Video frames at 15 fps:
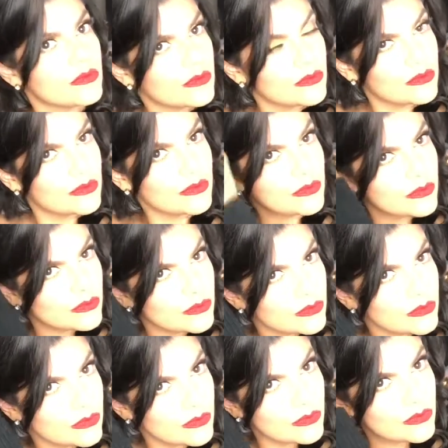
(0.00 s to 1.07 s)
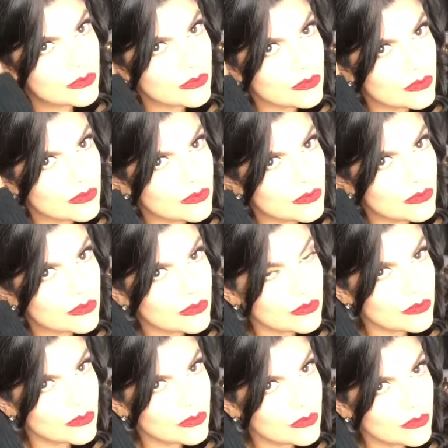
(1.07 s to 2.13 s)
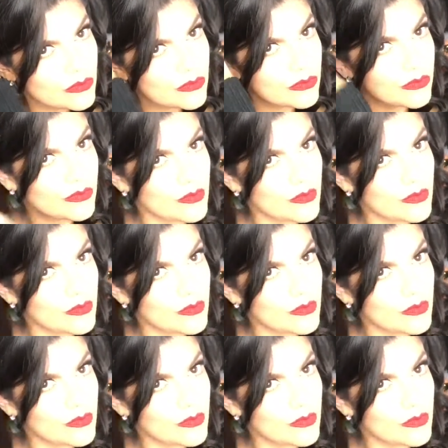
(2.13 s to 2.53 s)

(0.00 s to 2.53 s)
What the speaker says: to just kind of, you know, give me some loose